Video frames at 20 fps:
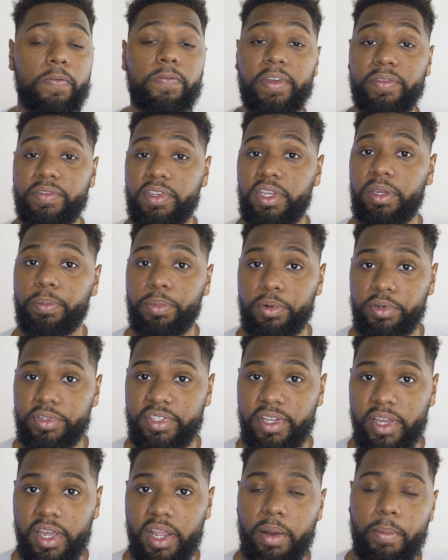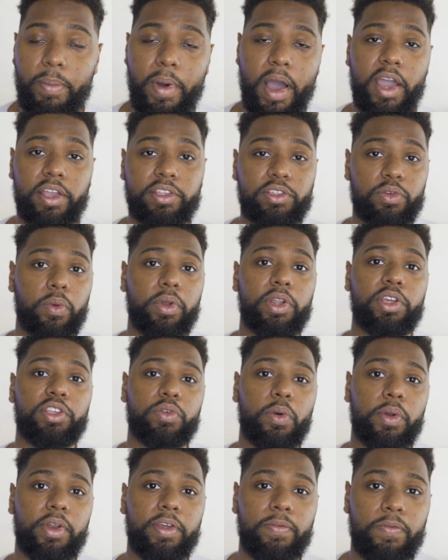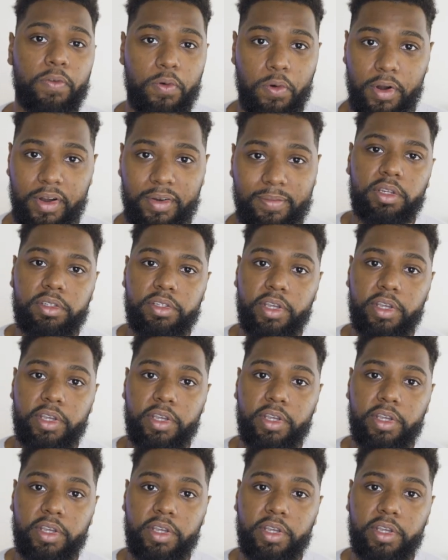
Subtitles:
15% by 2024.